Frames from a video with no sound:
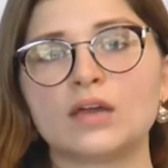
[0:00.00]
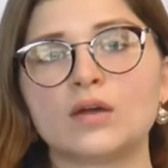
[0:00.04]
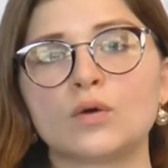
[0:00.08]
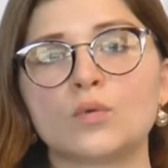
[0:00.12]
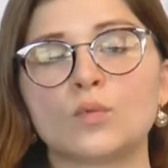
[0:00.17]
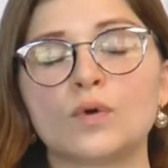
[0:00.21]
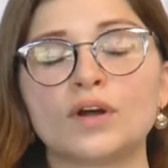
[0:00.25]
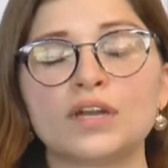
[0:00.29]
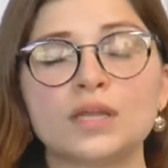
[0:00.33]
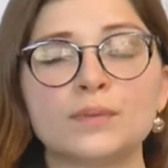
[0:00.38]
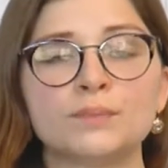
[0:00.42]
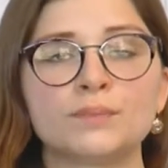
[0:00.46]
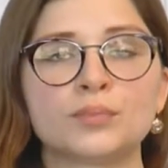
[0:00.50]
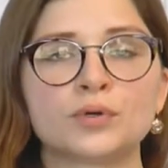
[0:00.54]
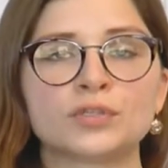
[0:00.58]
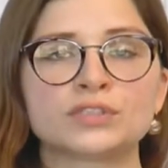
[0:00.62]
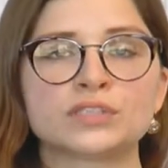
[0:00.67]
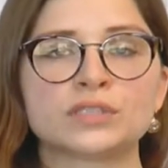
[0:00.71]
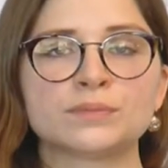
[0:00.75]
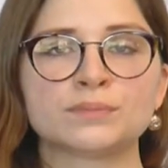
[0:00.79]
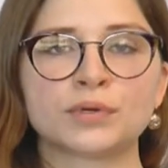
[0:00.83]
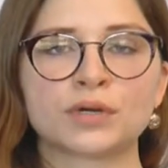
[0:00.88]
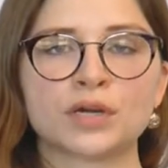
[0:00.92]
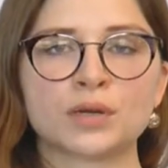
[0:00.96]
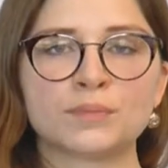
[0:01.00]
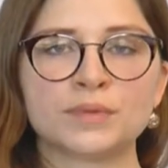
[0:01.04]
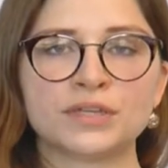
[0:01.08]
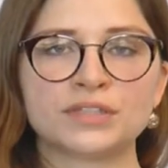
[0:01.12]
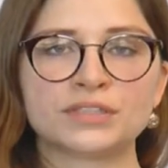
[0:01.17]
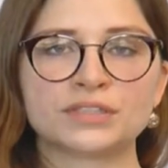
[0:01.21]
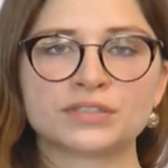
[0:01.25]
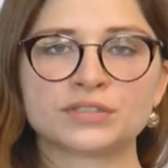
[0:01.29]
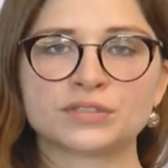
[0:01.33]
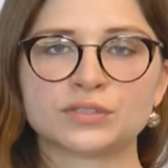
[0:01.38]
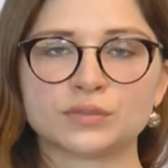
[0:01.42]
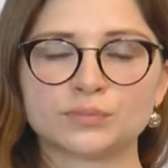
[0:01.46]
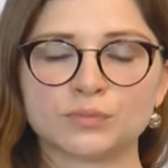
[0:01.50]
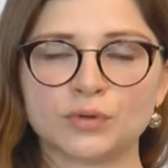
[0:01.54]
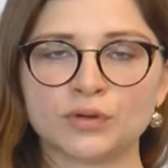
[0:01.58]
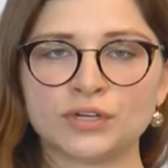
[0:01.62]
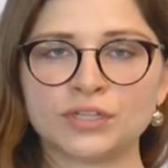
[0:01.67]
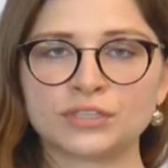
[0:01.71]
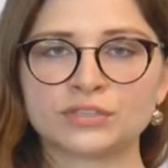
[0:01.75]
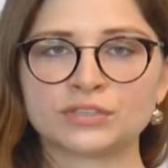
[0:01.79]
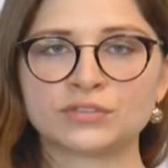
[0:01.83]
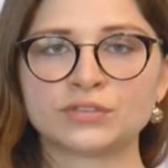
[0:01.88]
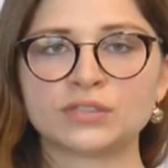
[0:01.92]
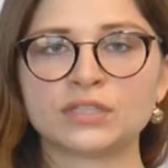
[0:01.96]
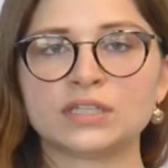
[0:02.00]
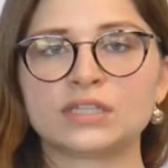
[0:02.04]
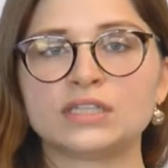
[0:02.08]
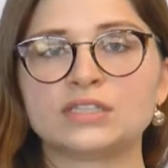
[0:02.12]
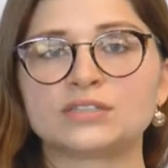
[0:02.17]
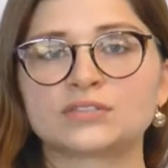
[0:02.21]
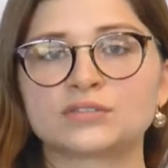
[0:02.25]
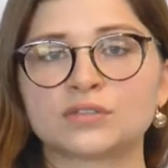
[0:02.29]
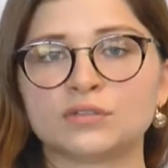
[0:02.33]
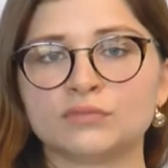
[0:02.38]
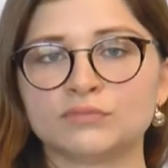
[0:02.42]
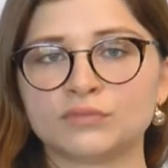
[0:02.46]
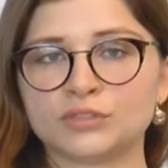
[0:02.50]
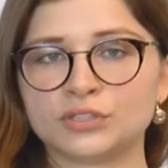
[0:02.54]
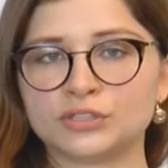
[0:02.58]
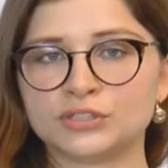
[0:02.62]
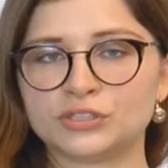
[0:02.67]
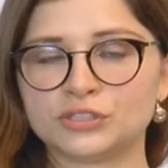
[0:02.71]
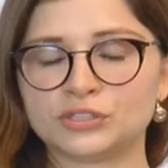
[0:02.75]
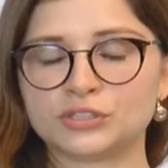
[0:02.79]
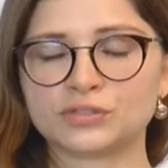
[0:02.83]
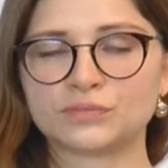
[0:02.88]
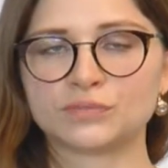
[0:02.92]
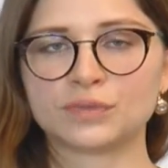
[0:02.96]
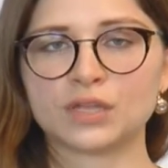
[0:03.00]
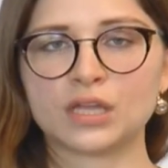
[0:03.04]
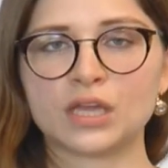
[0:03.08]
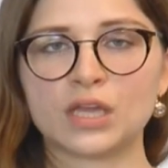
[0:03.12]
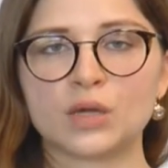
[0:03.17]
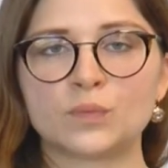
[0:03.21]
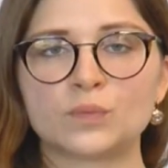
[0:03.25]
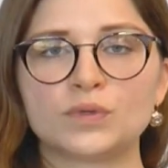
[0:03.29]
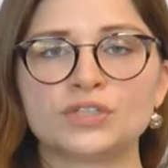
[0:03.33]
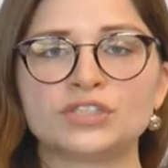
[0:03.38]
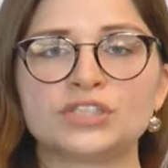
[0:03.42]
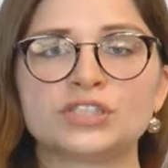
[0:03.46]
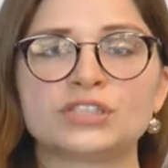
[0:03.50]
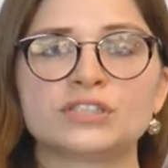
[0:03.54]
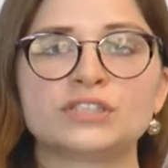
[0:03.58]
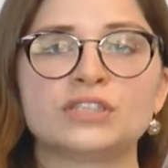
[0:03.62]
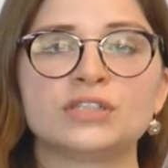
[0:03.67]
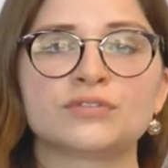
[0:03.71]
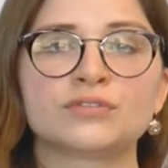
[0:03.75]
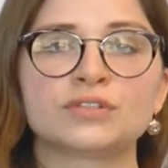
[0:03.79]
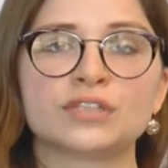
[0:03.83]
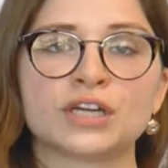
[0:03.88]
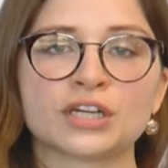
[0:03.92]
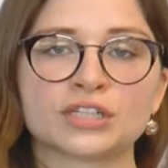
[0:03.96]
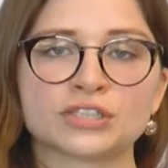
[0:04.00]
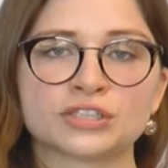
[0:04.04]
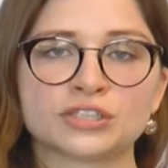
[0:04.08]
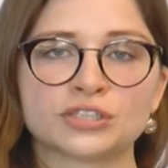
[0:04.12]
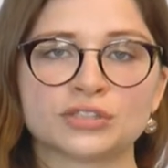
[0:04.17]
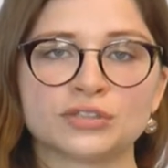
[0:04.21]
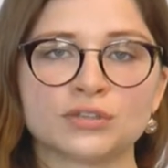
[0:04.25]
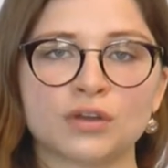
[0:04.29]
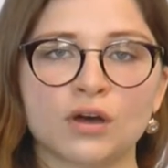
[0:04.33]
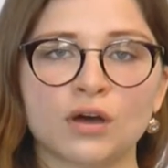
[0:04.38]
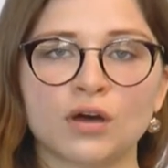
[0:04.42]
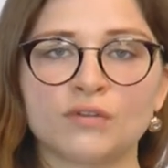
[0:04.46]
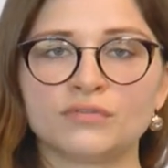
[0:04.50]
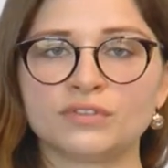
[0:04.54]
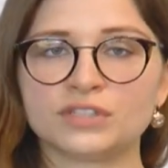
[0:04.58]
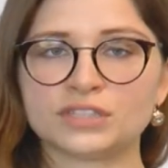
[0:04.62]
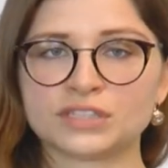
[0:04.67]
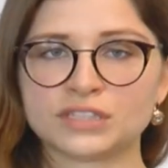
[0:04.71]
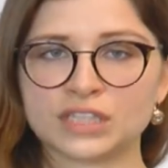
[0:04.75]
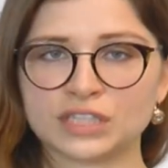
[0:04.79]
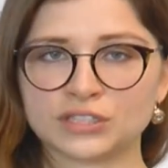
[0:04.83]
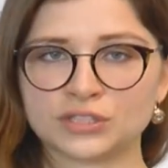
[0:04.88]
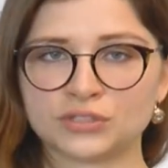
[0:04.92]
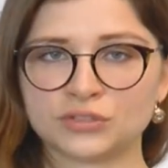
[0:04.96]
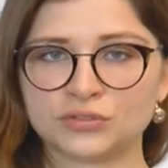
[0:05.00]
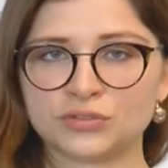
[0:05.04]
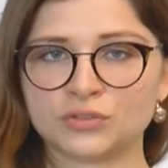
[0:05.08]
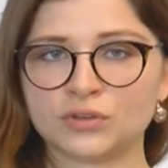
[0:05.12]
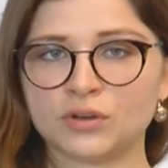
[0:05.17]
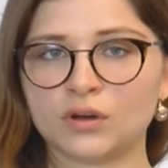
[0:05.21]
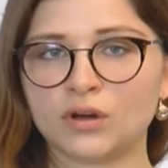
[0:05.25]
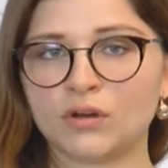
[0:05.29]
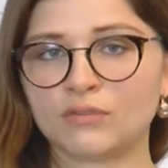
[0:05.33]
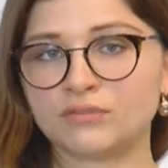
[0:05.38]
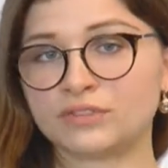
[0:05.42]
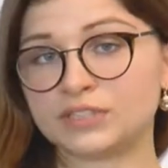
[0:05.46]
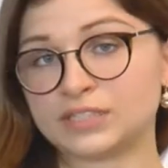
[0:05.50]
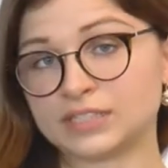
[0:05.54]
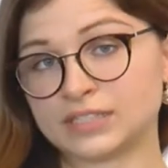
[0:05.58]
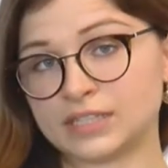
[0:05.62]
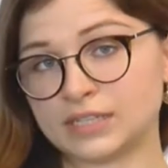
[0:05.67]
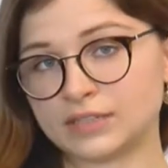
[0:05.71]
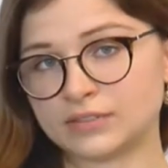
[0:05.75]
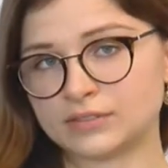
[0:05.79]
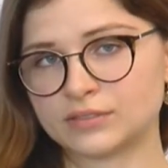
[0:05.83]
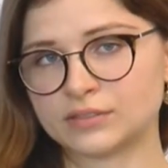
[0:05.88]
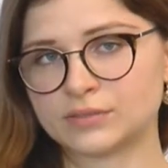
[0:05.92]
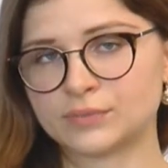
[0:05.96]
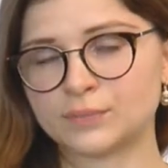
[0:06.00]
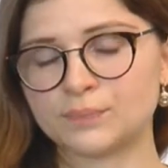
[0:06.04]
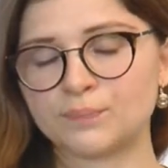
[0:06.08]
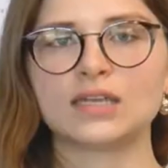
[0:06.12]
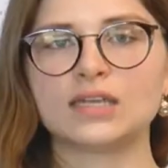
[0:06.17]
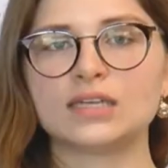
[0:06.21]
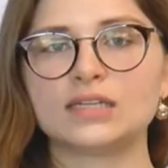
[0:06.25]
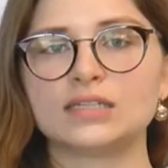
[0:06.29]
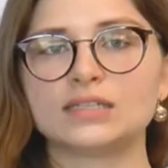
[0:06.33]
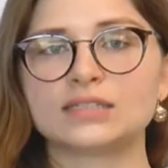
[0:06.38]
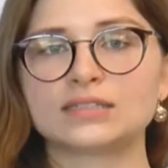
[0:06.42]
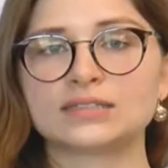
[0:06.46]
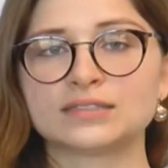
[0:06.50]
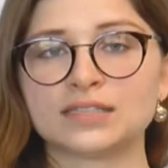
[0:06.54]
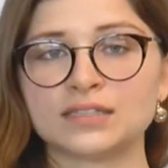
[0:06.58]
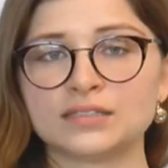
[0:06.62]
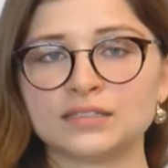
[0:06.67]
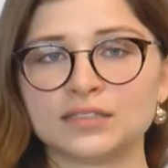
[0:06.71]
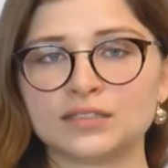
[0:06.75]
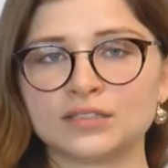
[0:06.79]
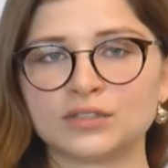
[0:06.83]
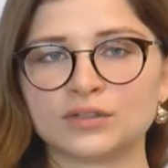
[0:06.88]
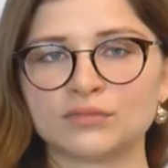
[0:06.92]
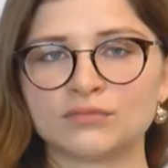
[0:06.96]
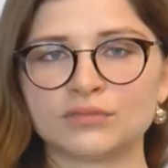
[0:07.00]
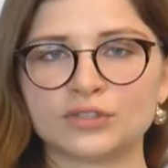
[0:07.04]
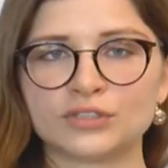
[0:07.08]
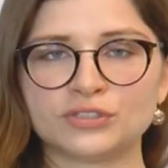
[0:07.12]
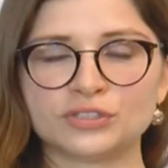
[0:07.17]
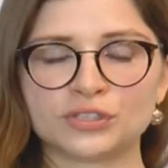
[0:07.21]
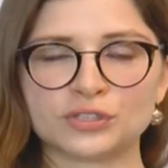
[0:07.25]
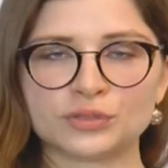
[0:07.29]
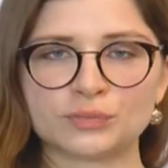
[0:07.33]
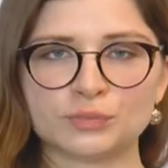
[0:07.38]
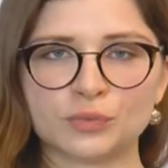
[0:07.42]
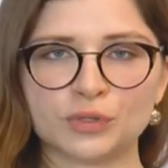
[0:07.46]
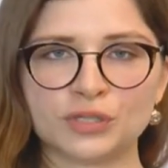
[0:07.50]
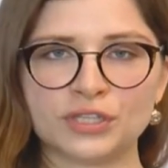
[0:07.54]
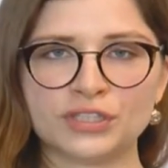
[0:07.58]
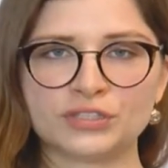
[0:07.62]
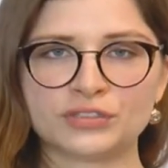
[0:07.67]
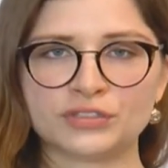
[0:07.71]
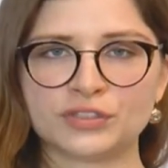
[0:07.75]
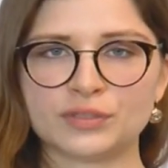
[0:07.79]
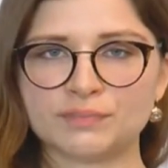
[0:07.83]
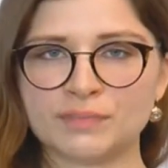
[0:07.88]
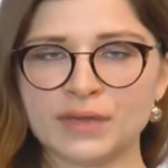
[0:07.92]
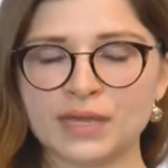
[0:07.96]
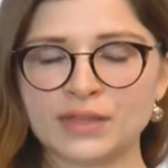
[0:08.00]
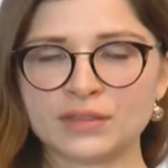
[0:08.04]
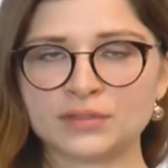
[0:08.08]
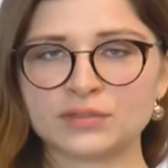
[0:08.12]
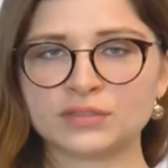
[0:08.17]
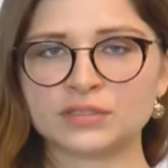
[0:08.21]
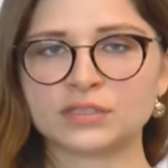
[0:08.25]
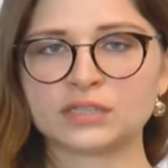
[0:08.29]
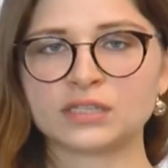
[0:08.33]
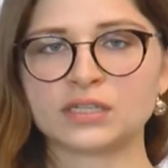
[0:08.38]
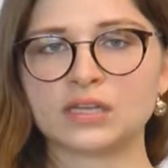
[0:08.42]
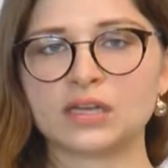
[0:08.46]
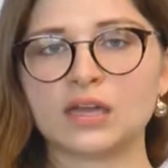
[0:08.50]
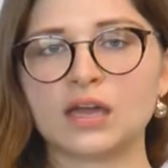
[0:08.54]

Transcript: One important parameter to monitor is convergence, which is the reduction of the section of the cells. Standard convergence monitoring methods